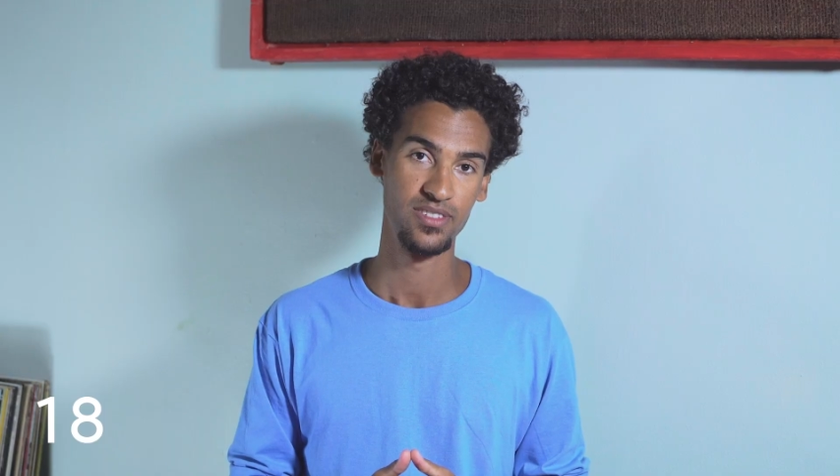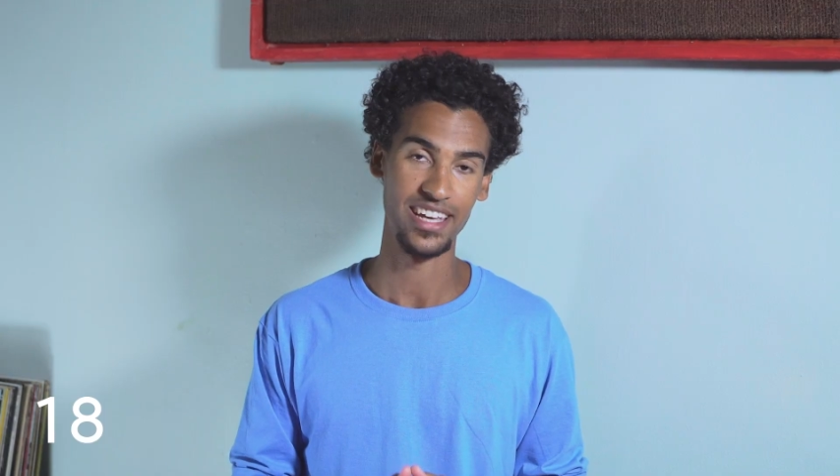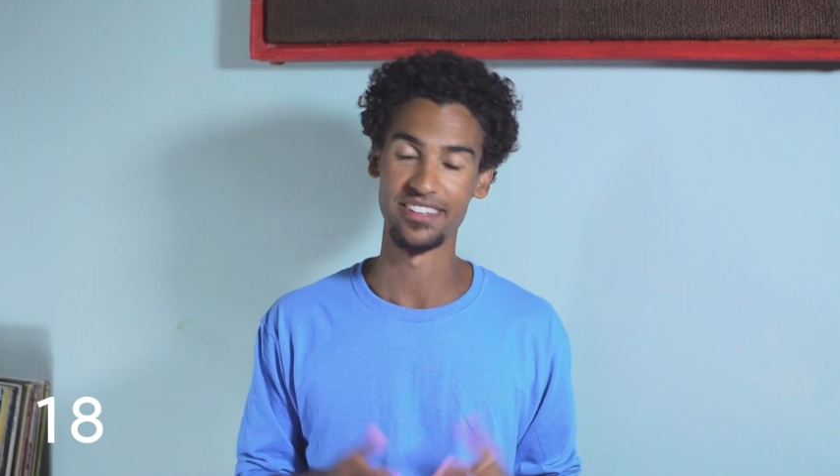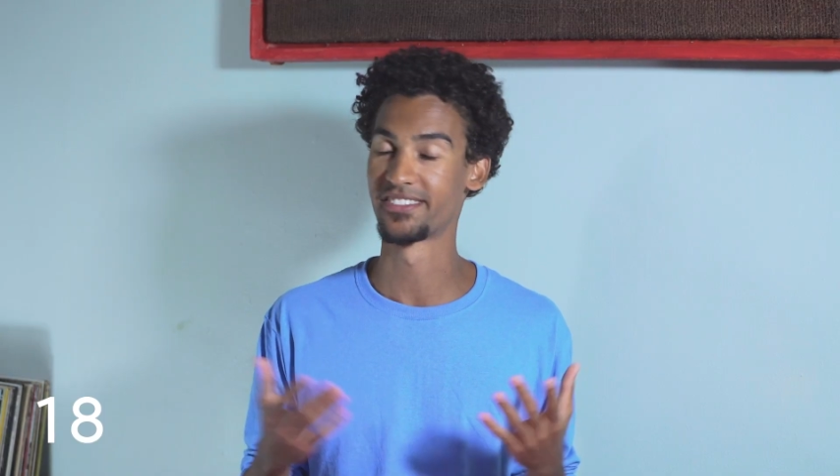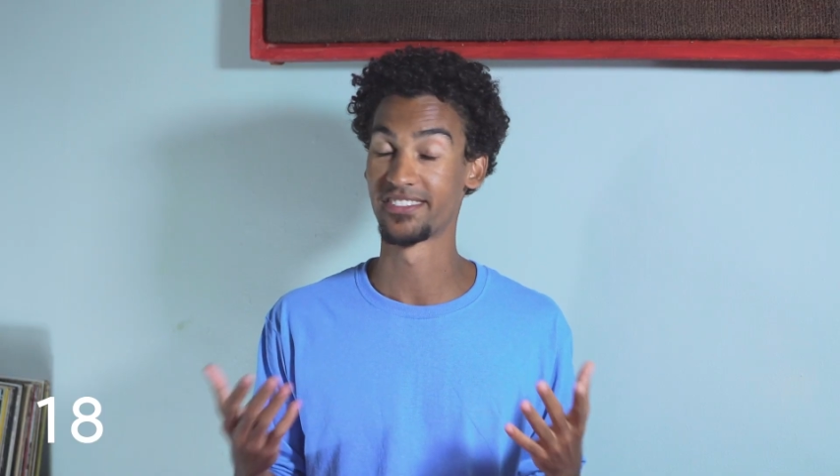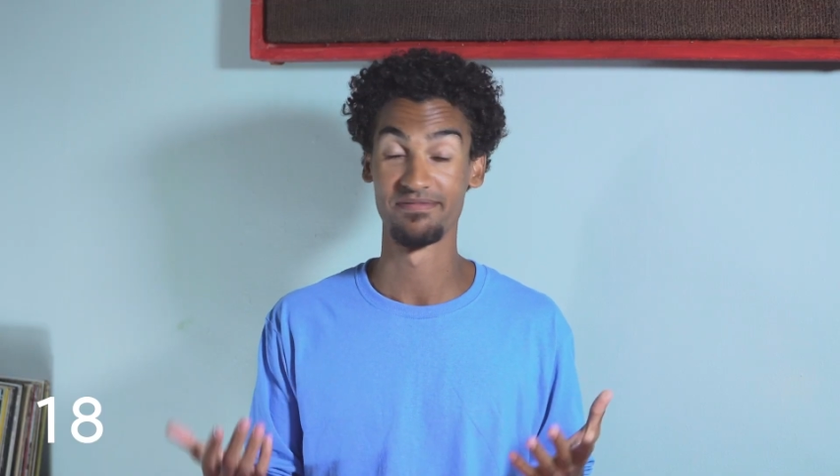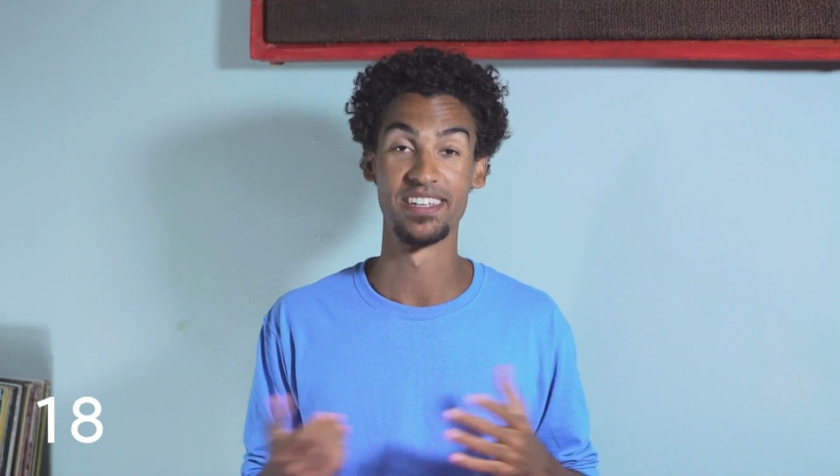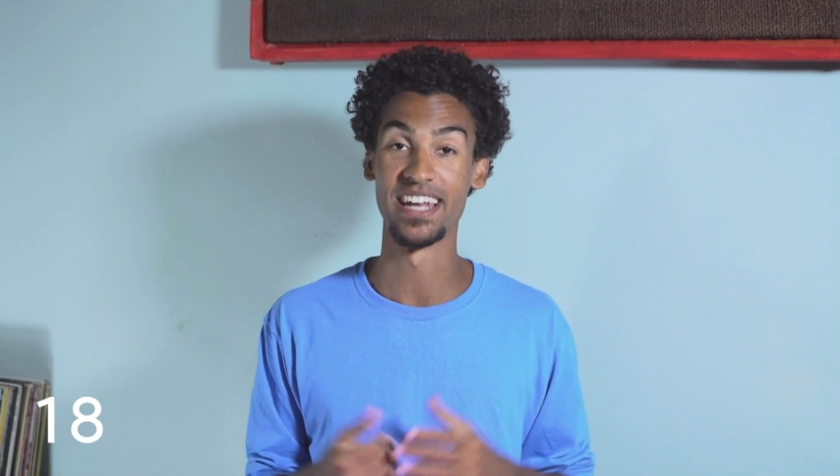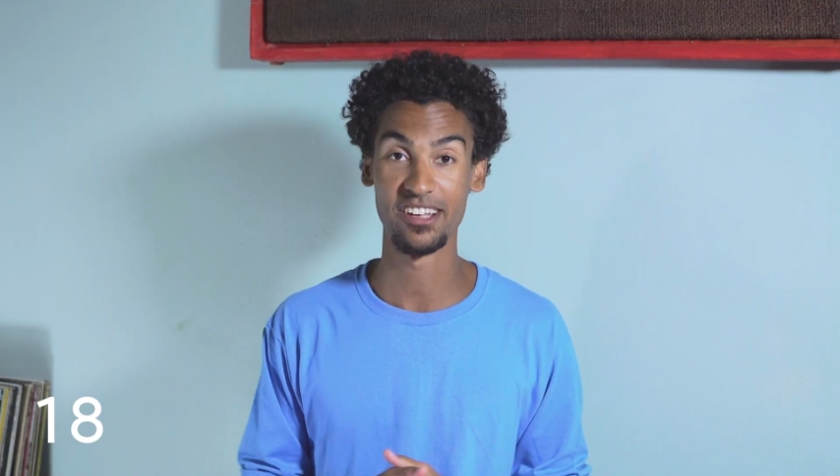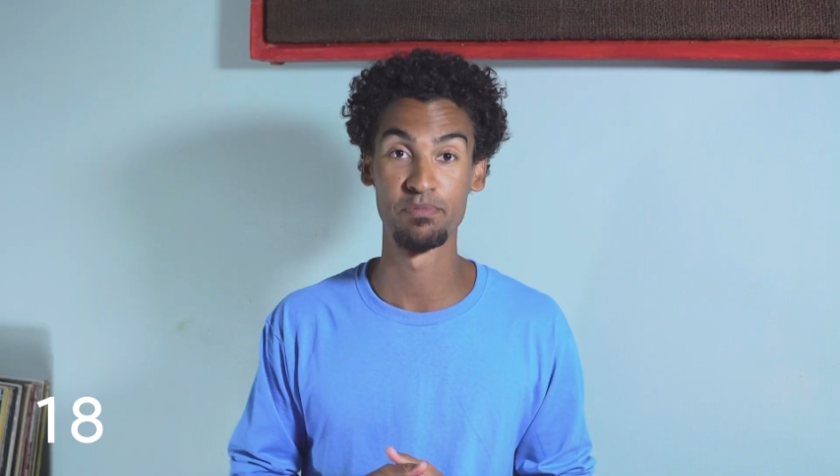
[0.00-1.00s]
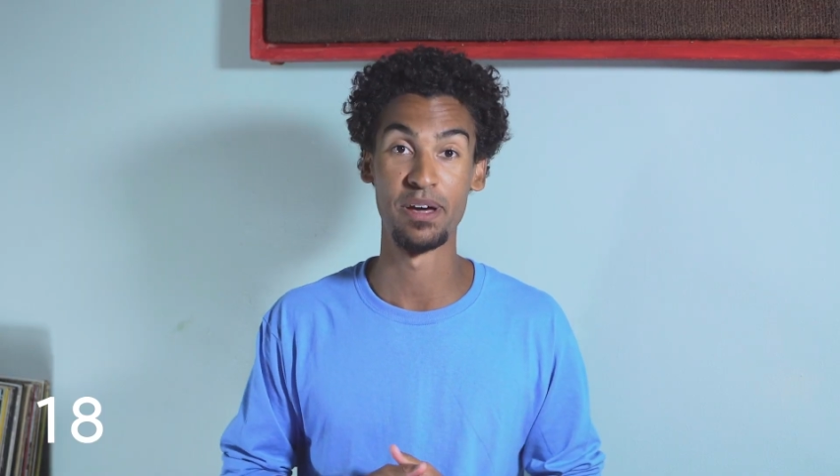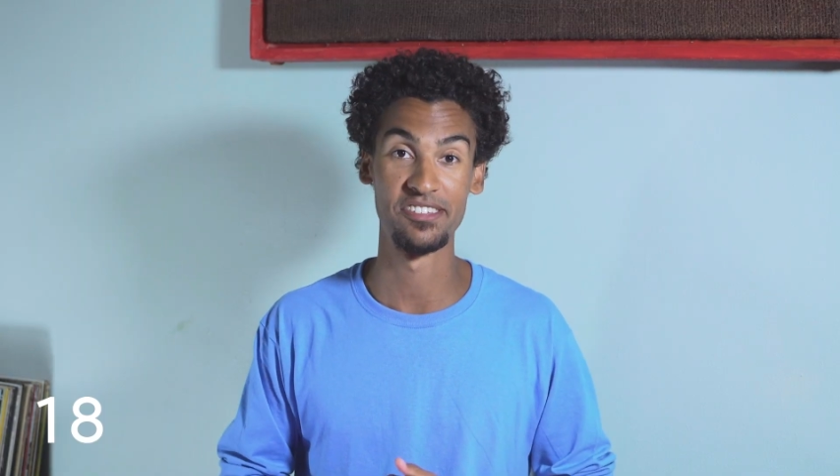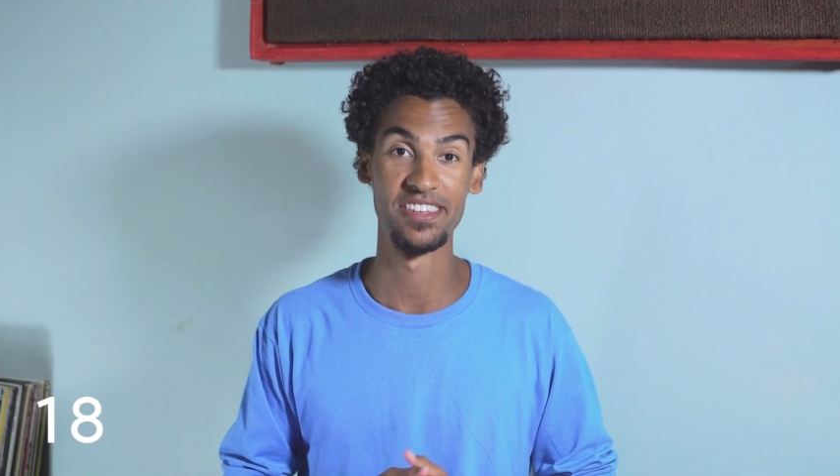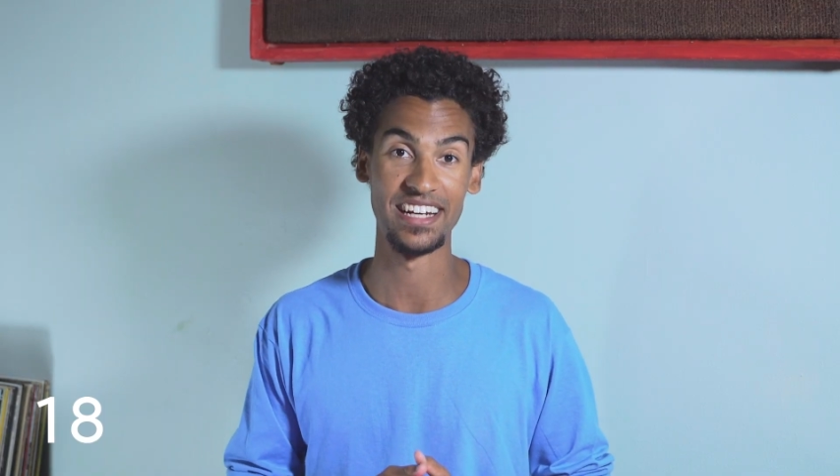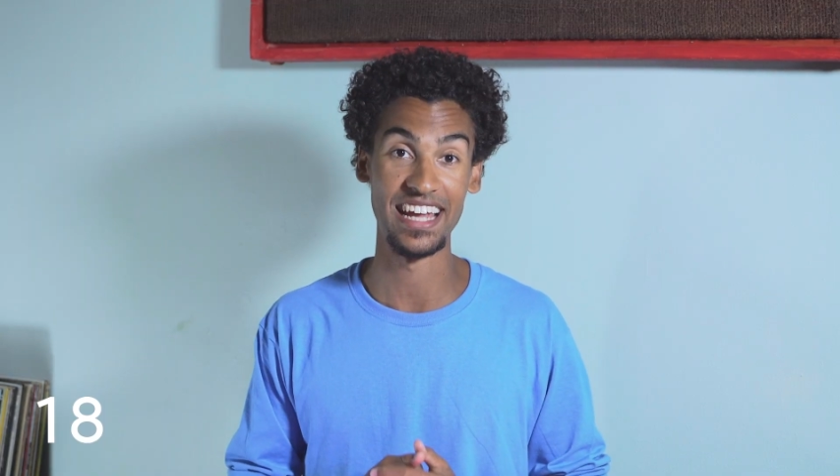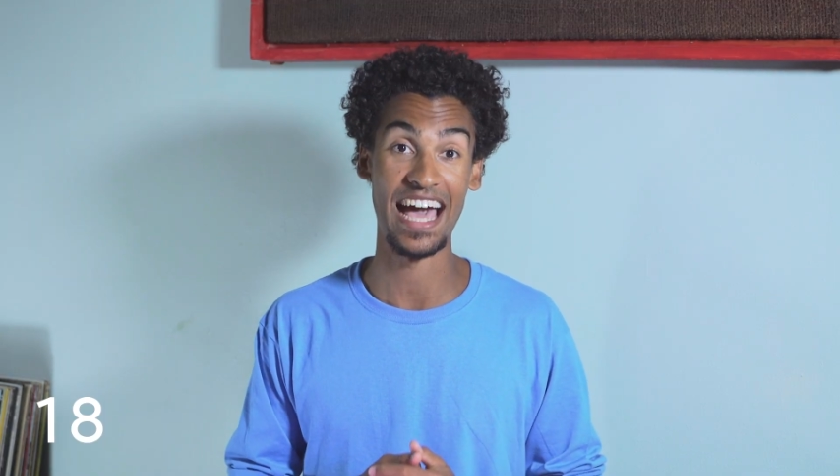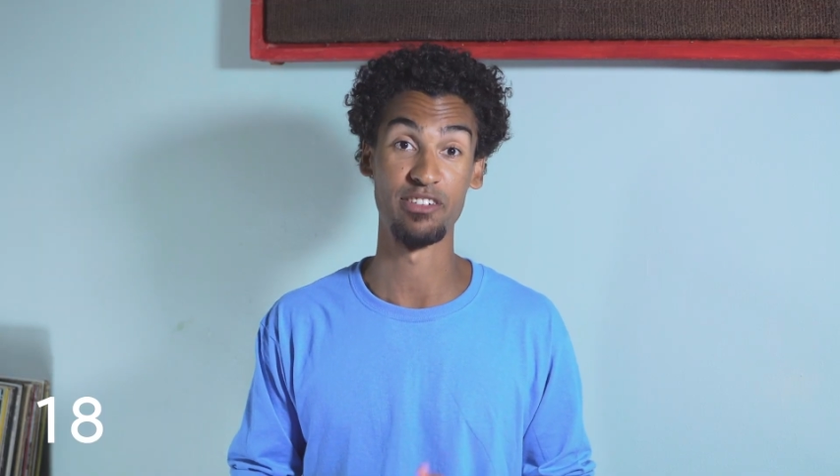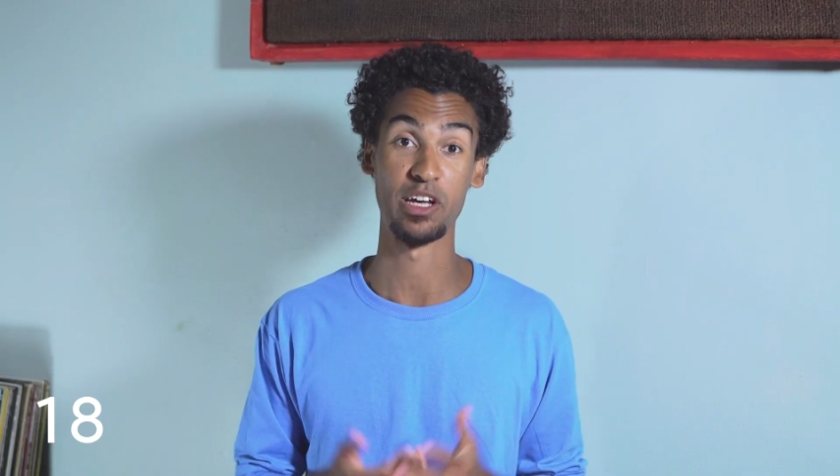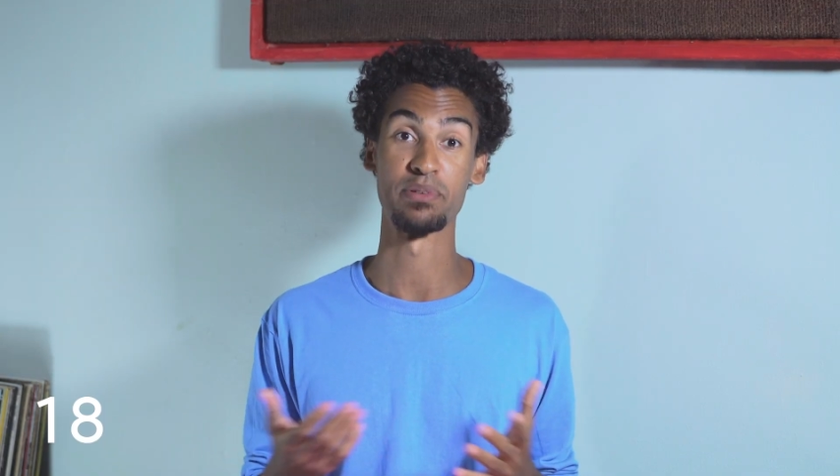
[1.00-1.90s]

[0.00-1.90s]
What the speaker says: It's the next best thing to having